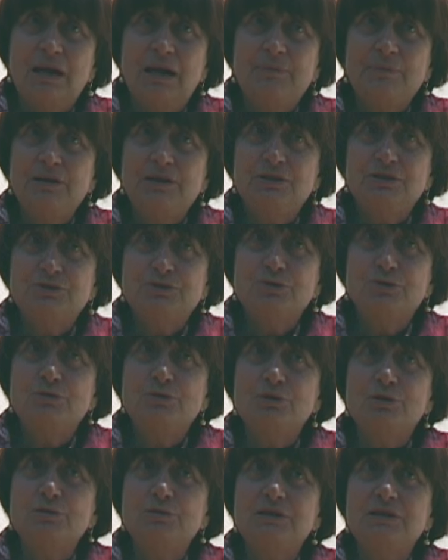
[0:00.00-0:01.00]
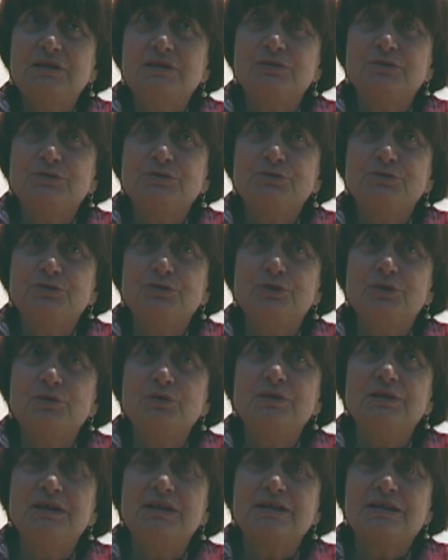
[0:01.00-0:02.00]
I mean, two lonely, two
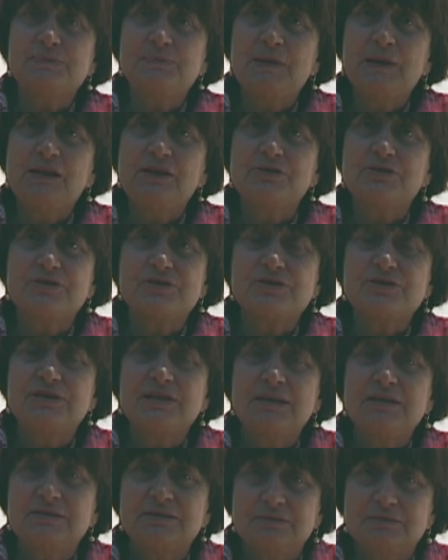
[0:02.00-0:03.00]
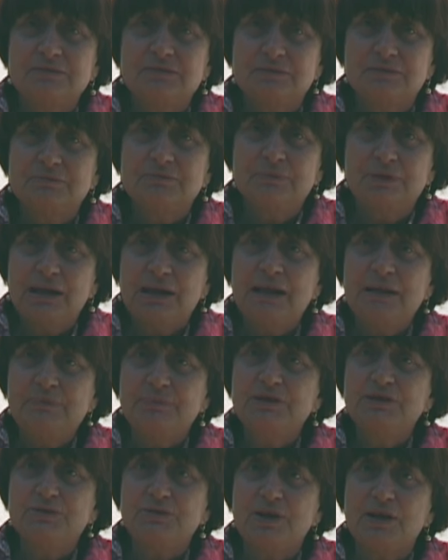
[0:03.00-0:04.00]
lonely experiences that can
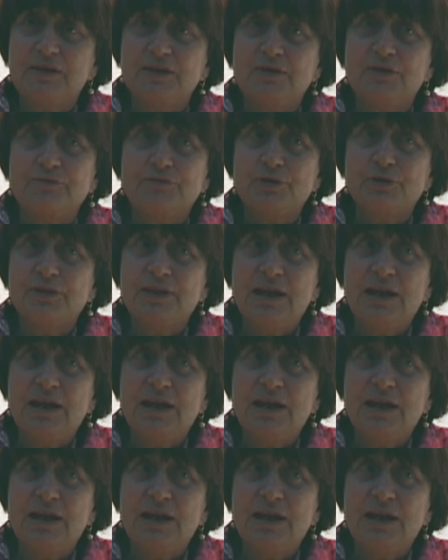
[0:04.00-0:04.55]
be together for